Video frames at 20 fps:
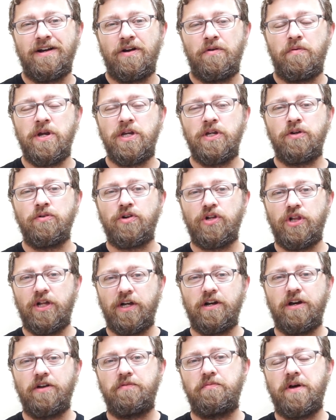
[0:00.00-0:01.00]
When you
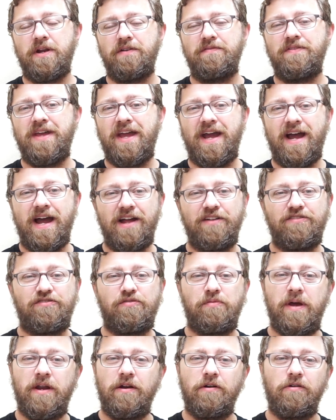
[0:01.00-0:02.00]
click on one of the ads,
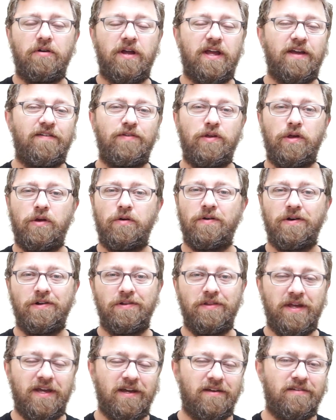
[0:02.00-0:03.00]
Reddit will give you a
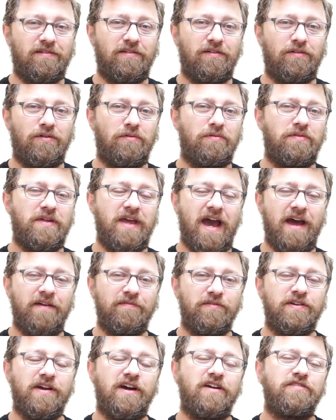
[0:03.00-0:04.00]
link to the
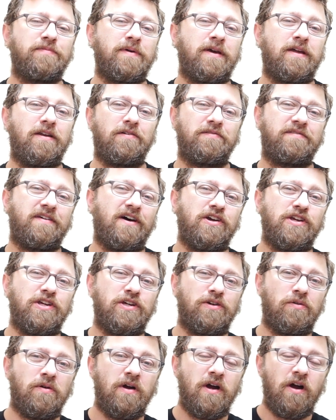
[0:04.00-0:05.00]
advertisement. It'll tell
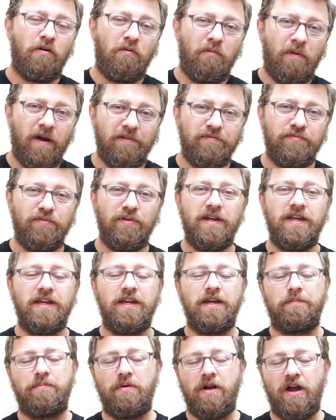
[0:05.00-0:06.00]
you roughly,
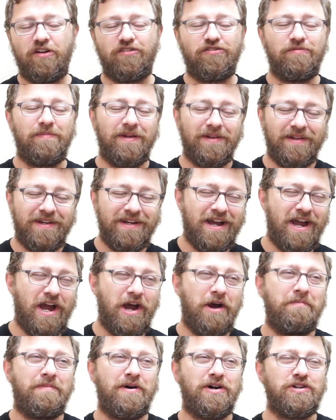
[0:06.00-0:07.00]
approximately
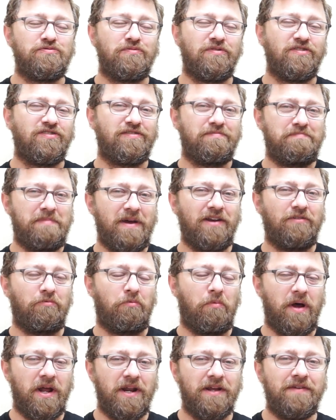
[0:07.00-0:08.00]
how much was spent
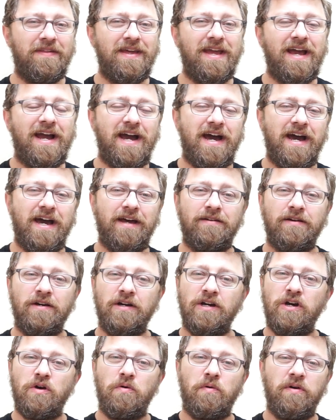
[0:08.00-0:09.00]
running the ad,
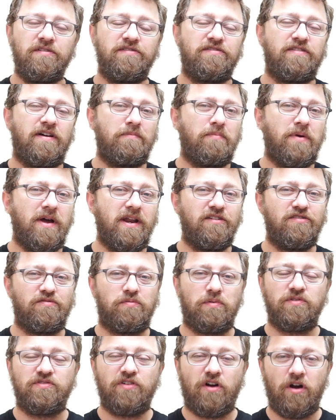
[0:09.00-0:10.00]
what subreddits
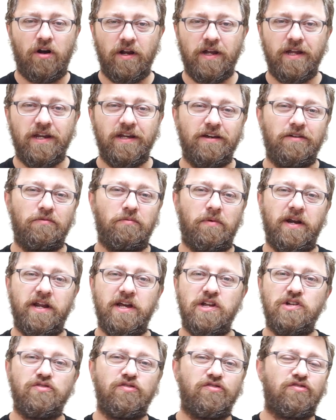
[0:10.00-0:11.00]
were targeted, what
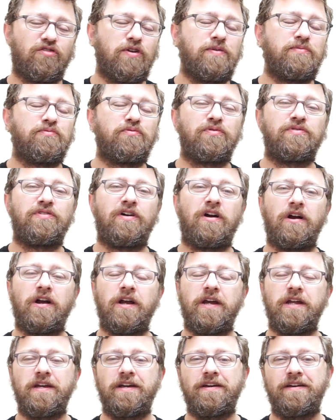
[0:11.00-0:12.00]
interest groups were
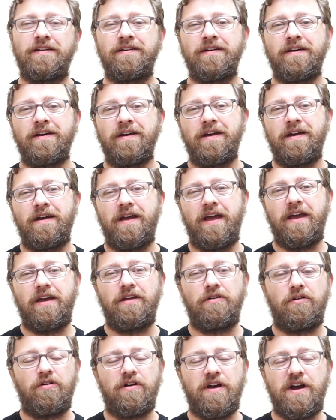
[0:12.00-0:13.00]
targeted,
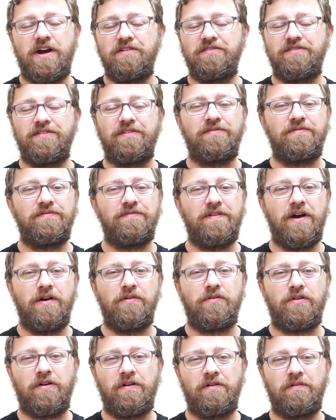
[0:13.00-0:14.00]
and all kinds of
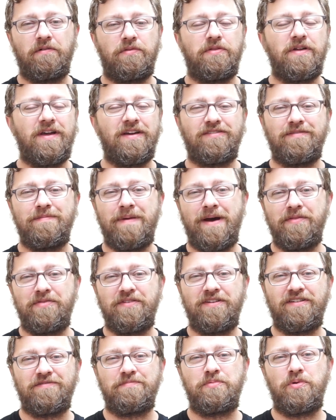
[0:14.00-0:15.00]
other things about
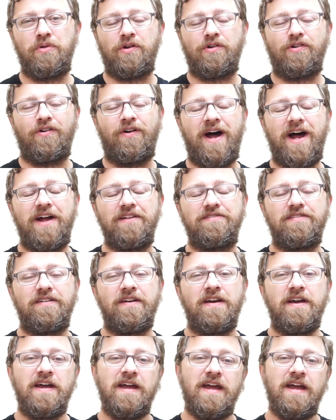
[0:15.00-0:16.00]
these political ads.